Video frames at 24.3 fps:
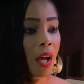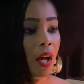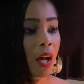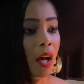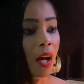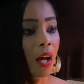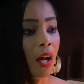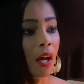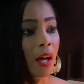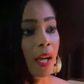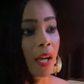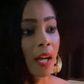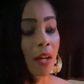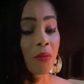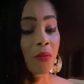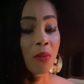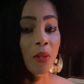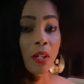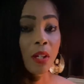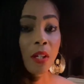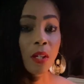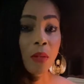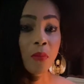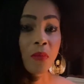I have
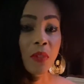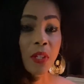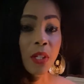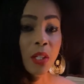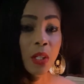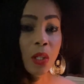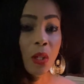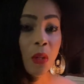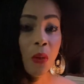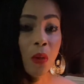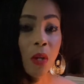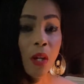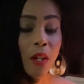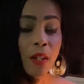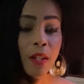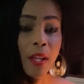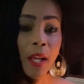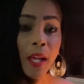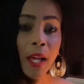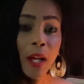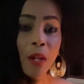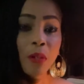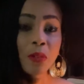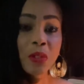a video on
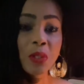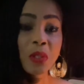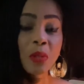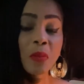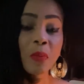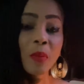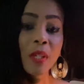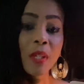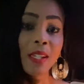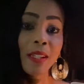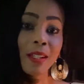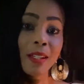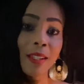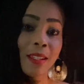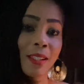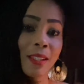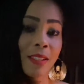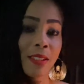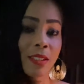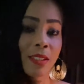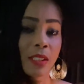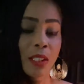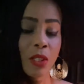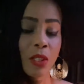how to make
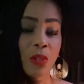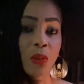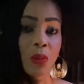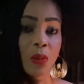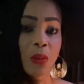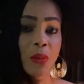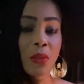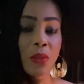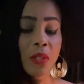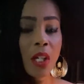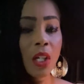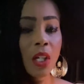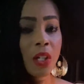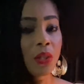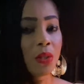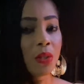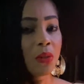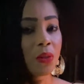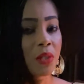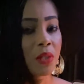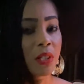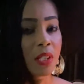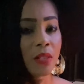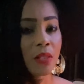sigils. You
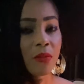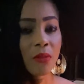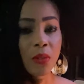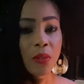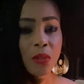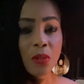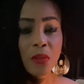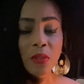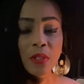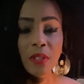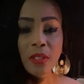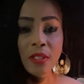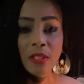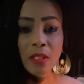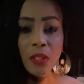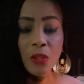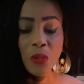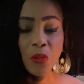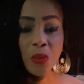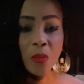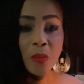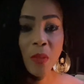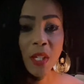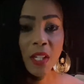can even use a sigil
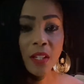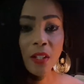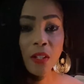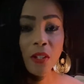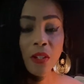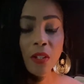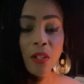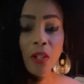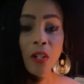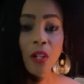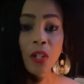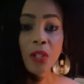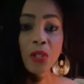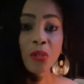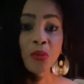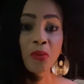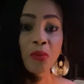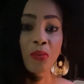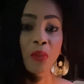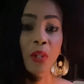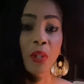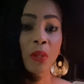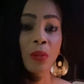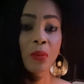maker on your
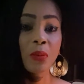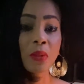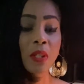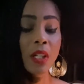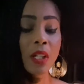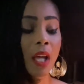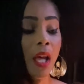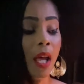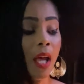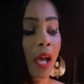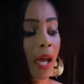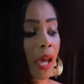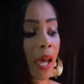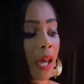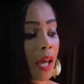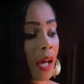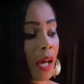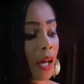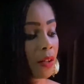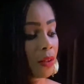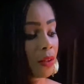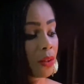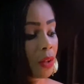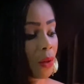phone
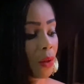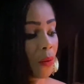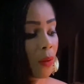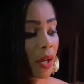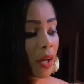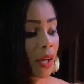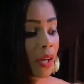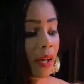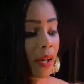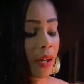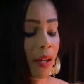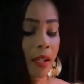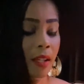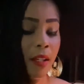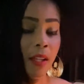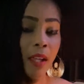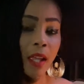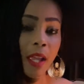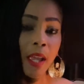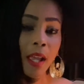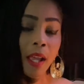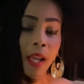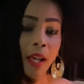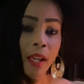and go ahead
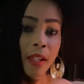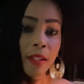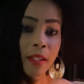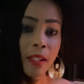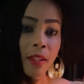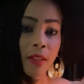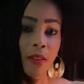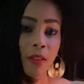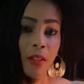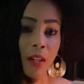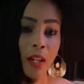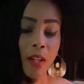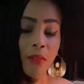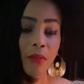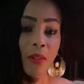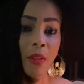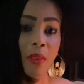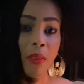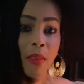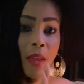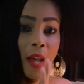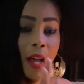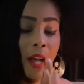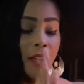and enliven
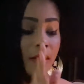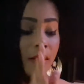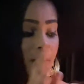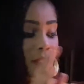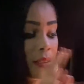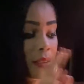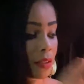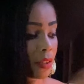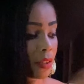that